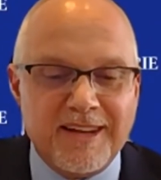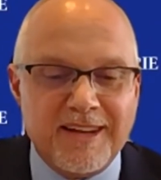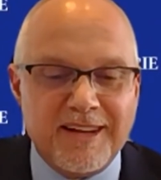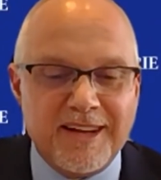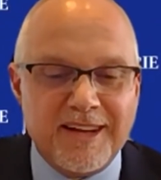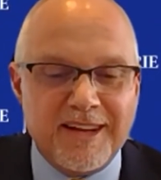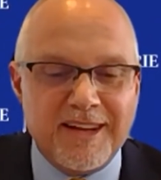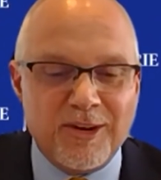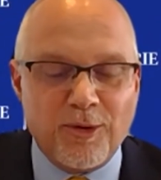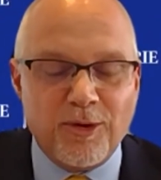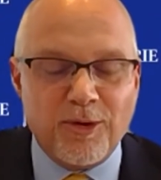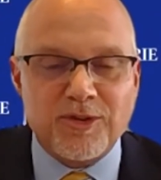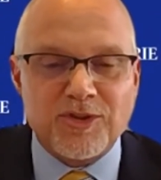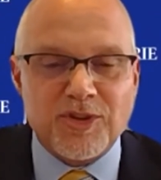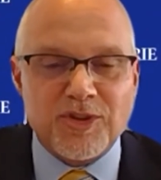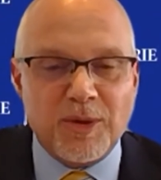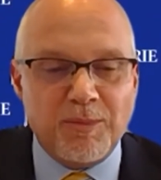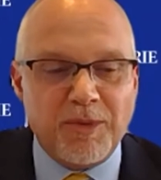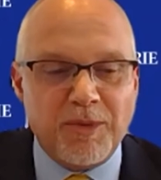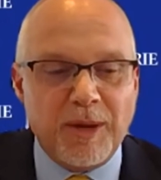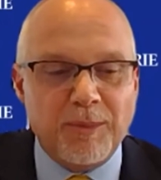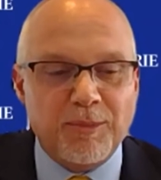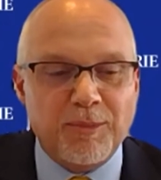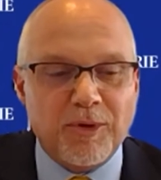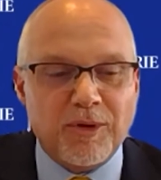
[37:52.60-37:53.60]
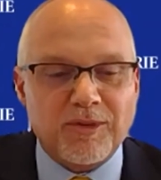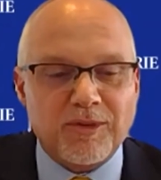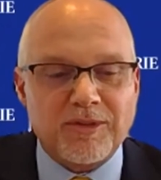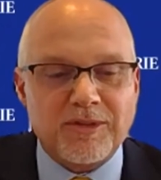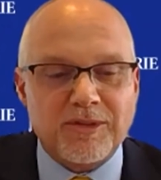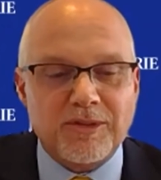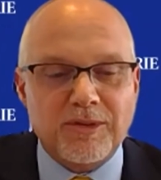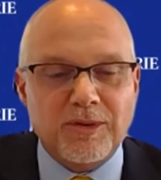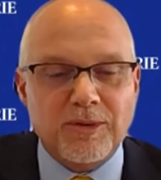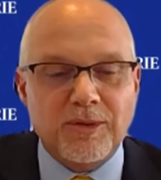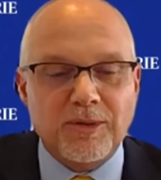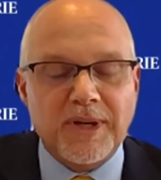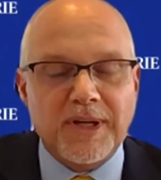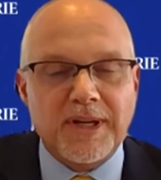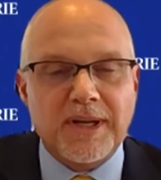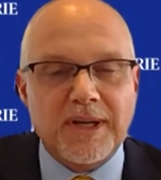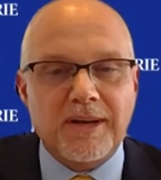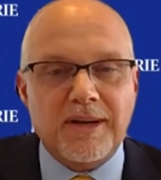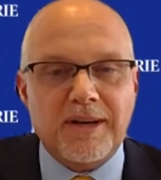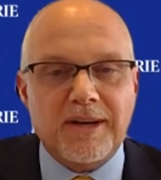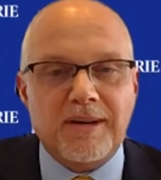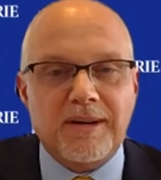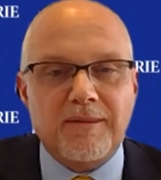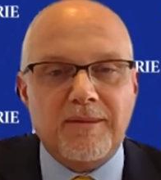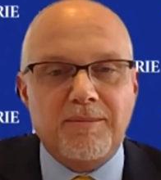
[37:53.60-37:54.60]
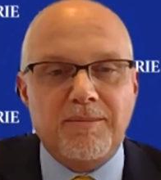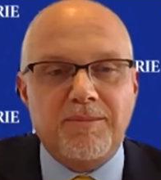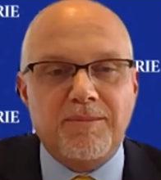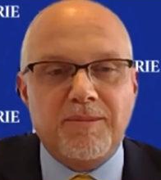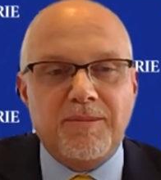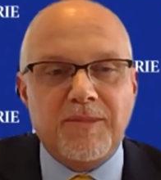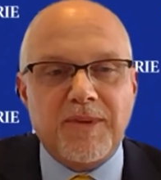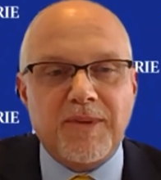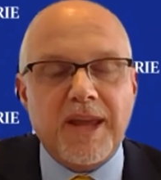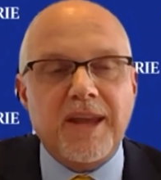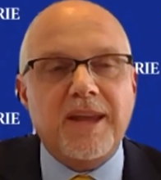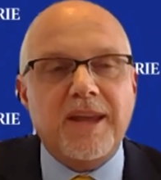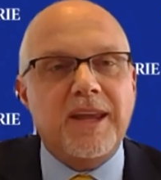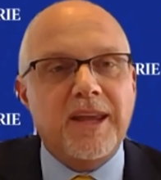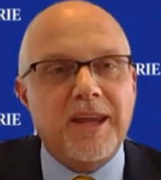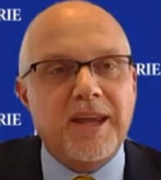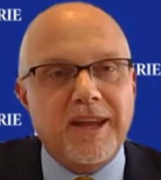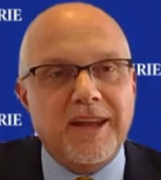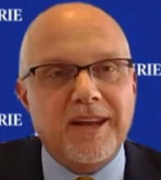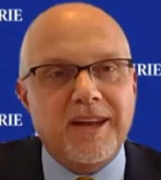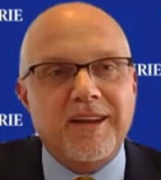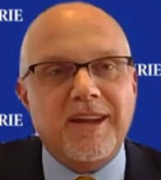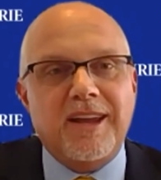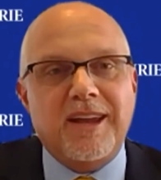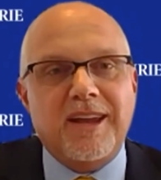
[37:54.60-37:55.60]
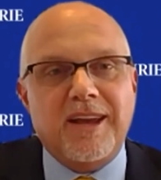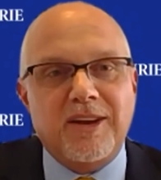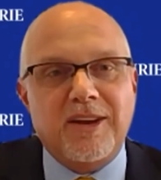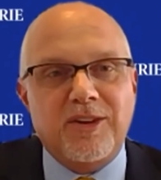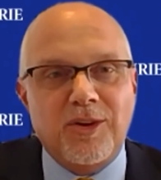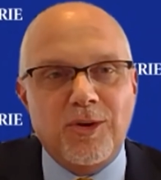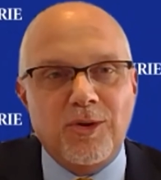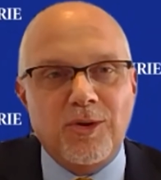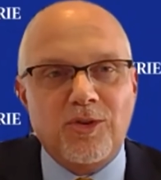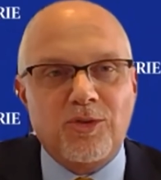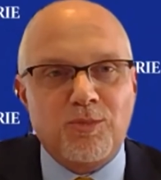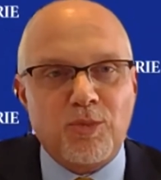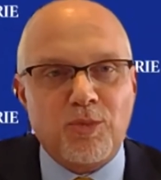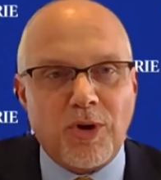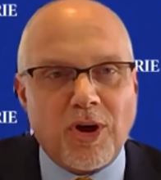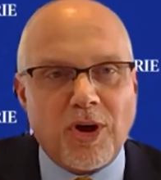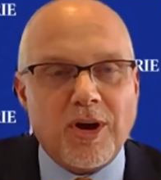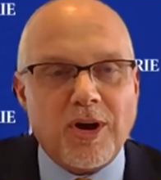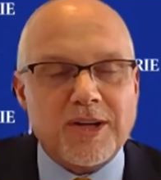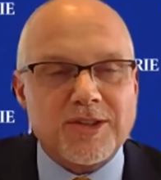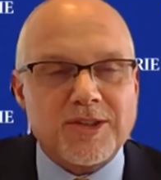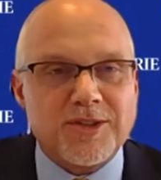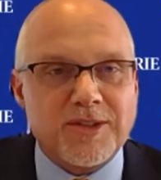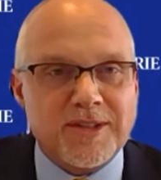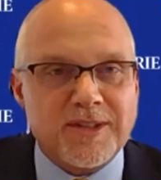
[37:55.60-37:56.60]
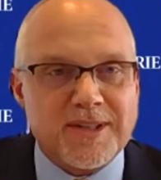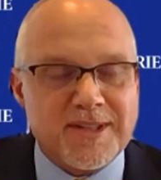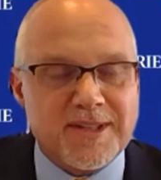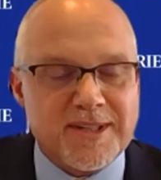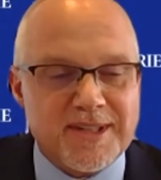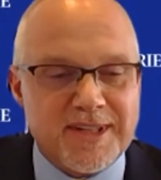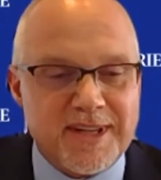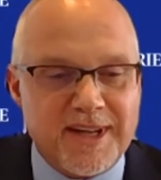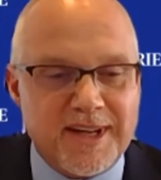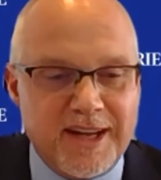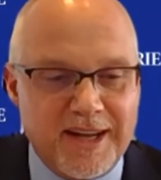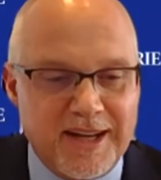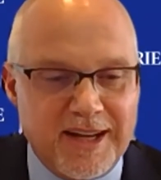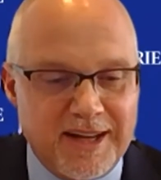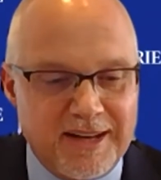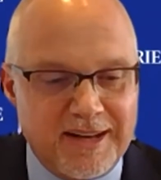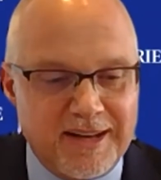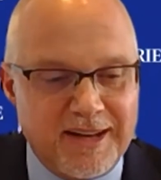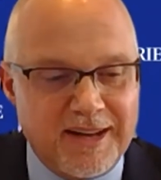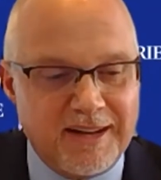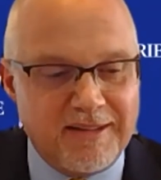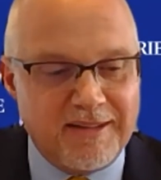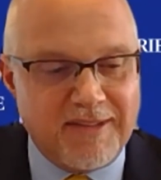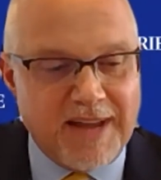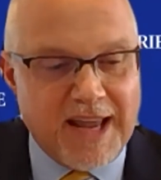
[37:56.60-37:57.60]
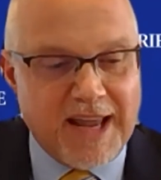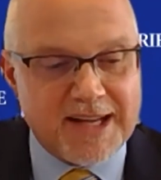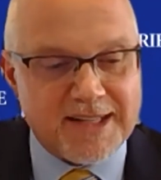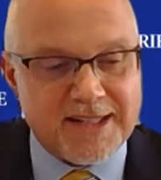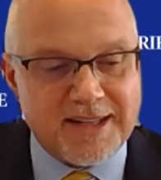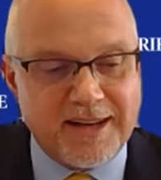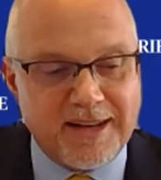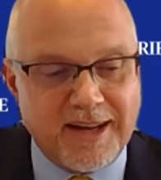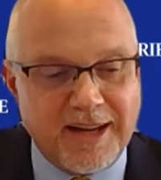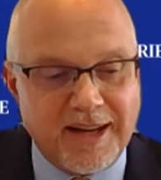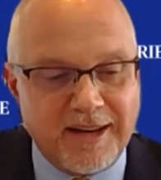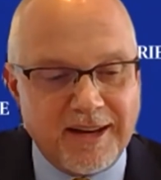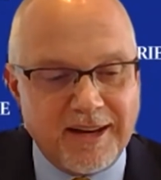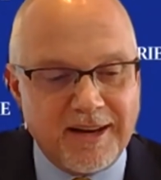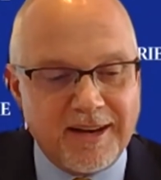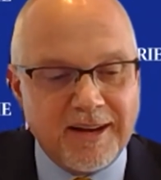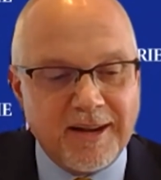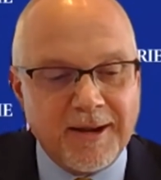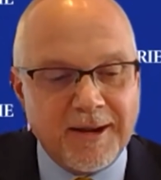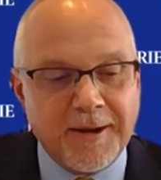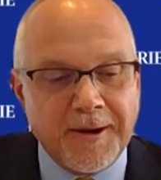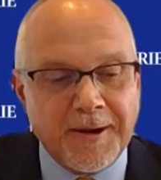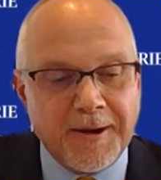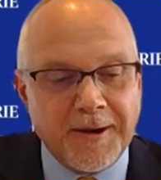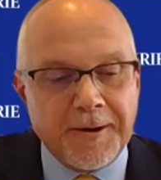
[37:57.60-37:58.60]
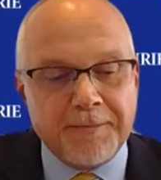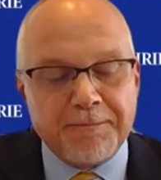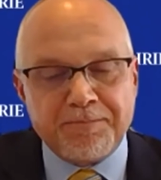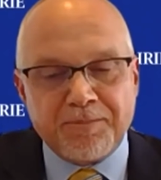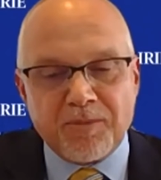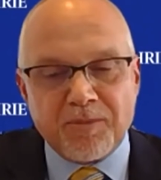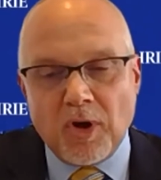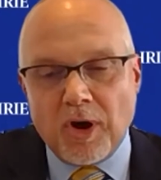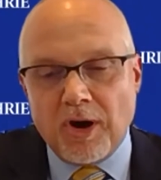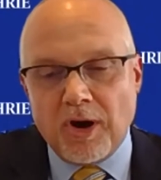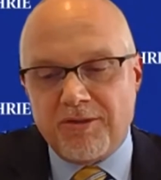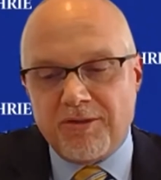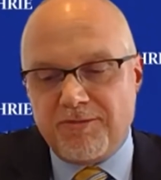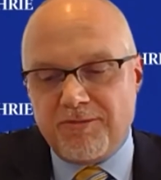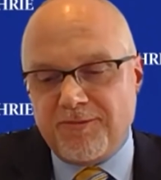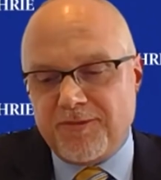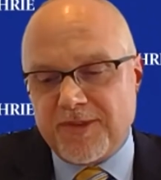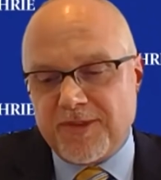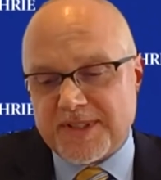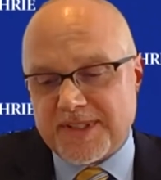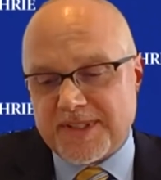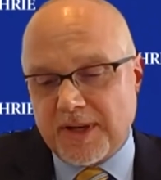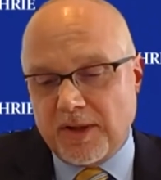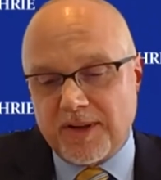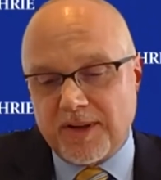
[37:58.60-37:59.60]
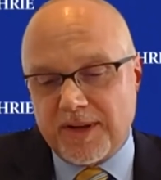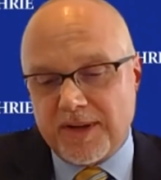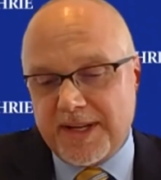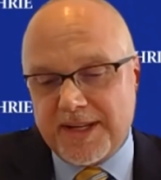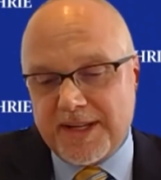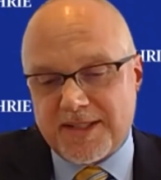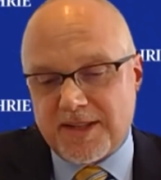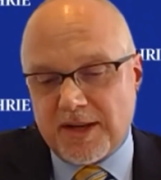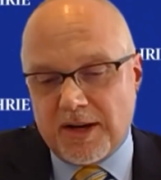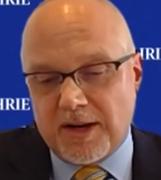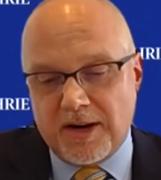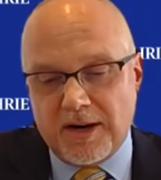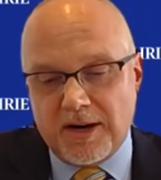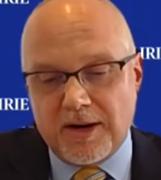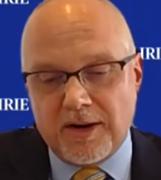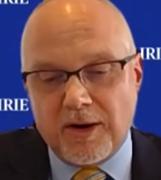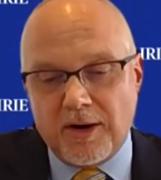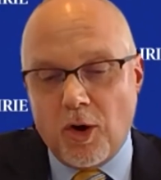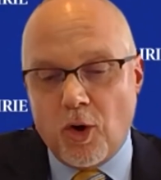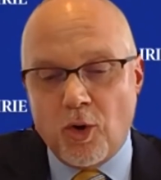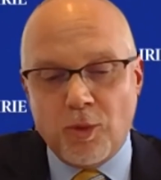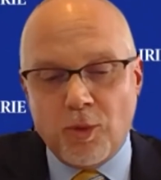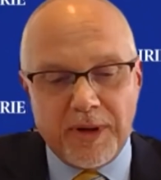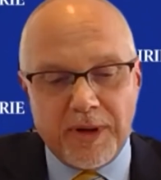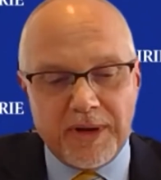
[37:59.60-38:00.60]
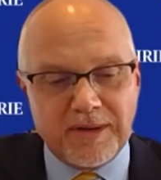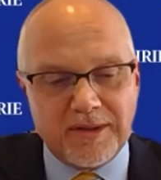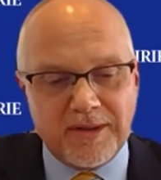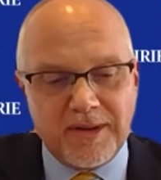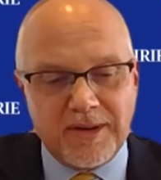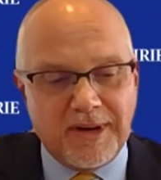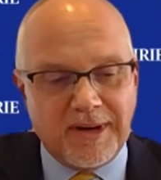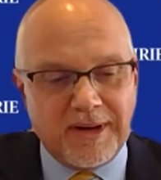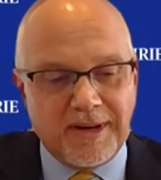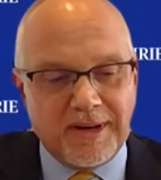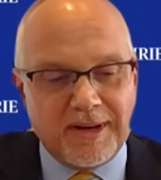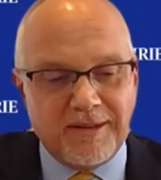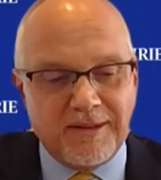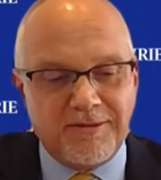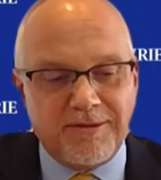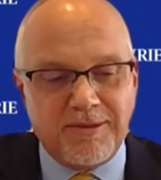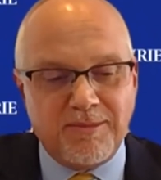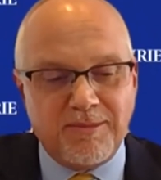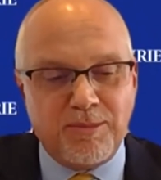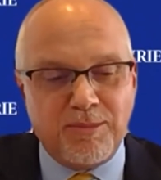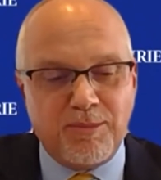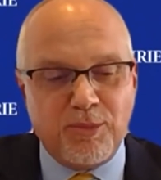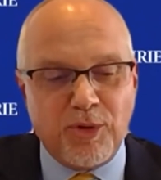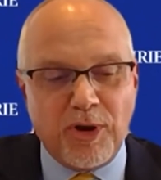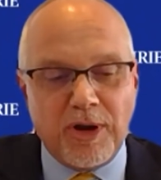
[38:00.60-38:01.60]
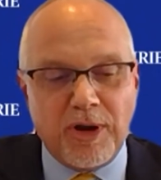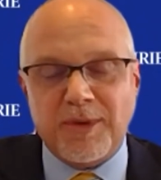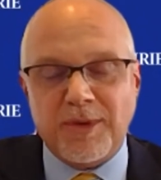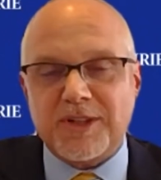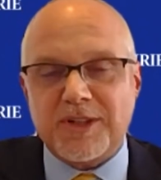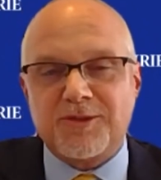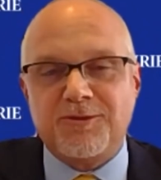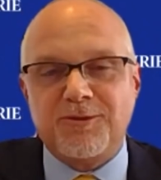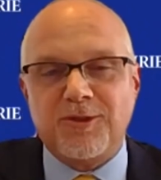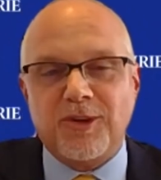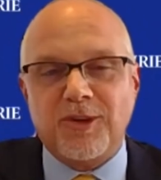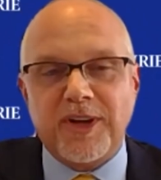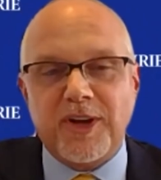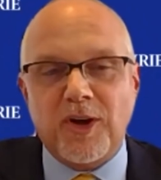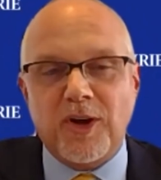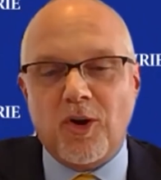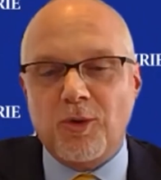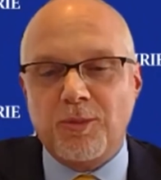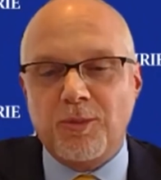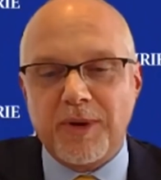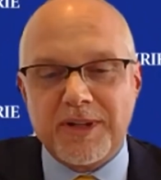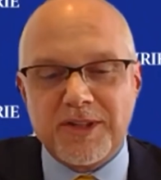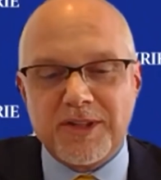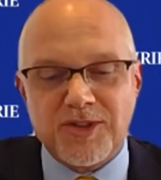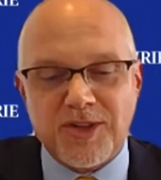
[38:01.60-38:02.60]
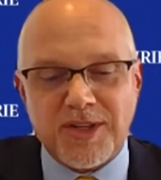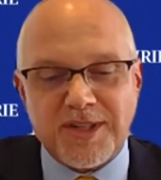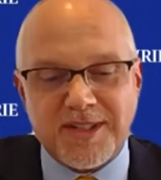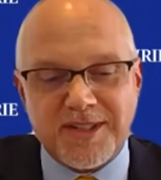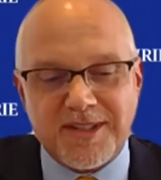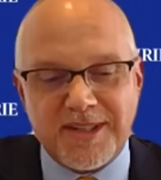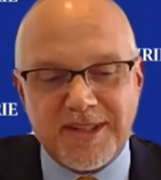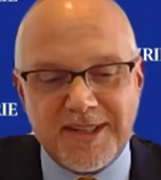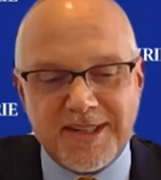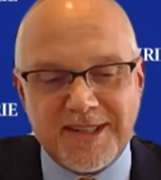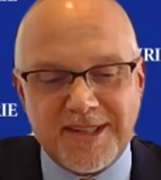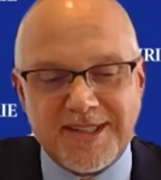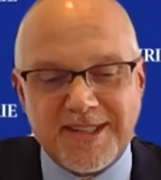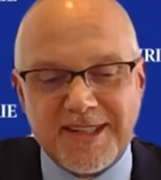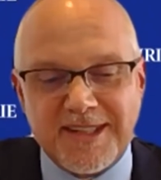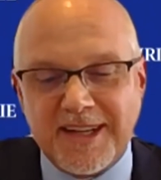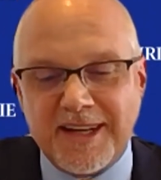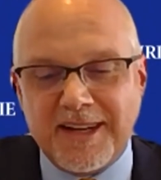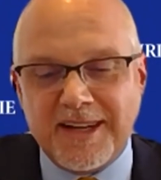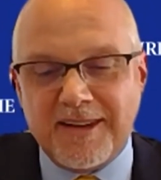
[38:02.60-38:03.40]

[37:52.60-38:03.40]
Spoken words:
encouraging people to take heed and use precautions and get vaccinated. Our facilities are open, pretty much fully open, just as